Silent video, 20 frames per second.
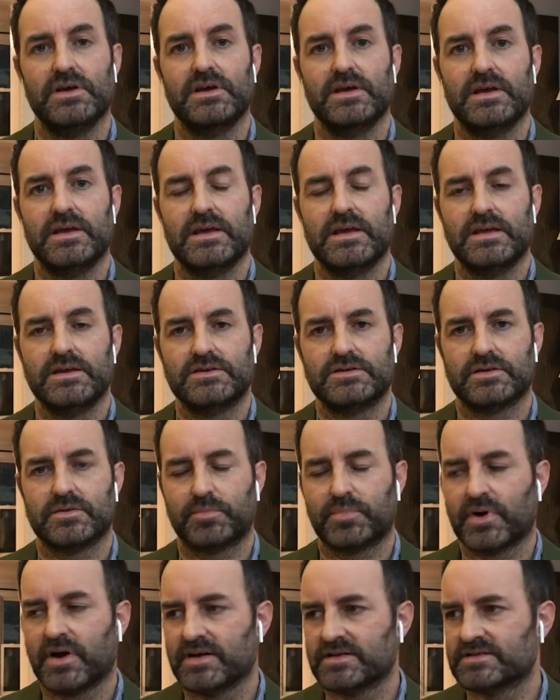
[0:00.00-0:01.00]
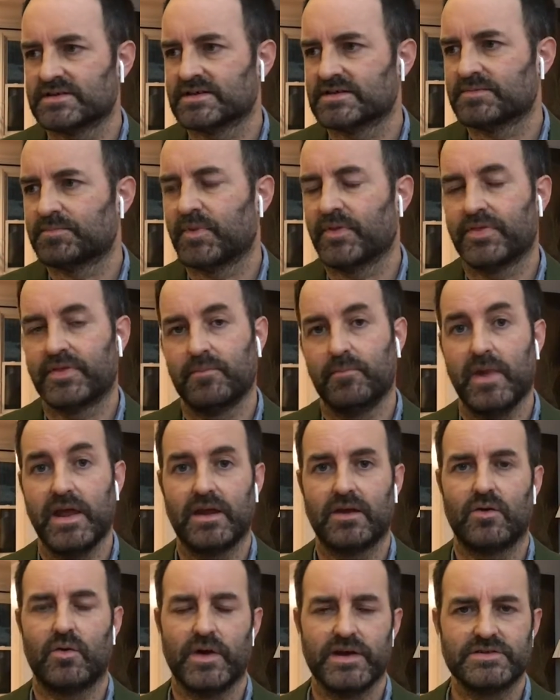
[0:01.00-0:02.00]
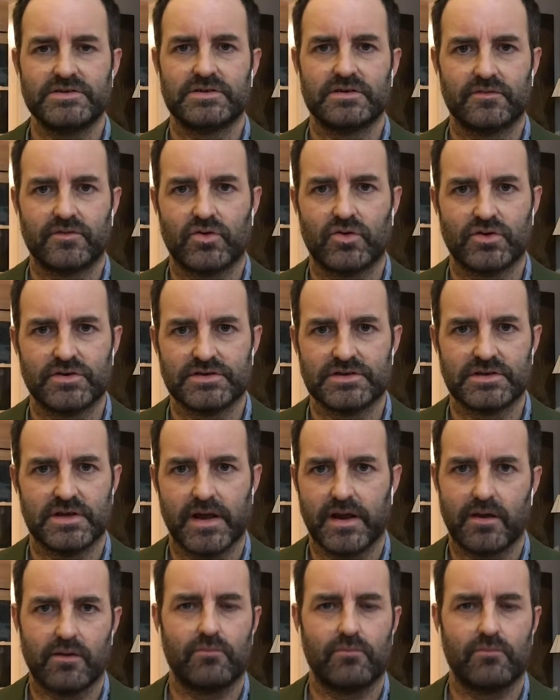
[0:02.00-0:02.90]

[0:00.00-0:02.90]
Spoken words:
into the process. But the main question, of course, is like,